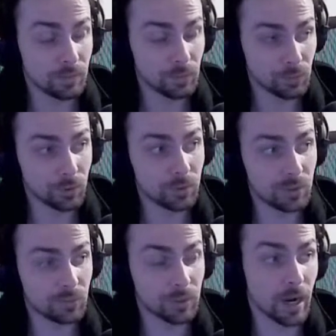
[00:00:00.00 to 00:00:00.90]
if you know the
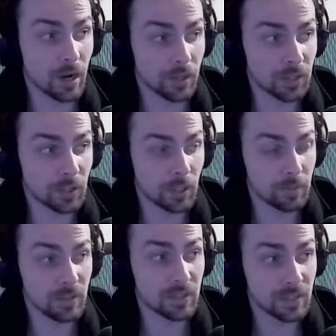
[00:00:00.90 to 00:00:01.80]
different
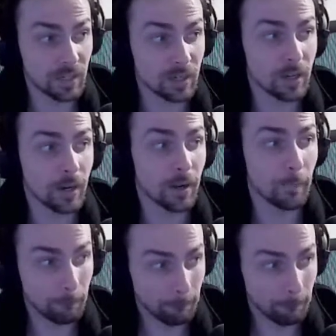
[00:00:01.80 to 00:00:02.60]
archetypes, it's kinda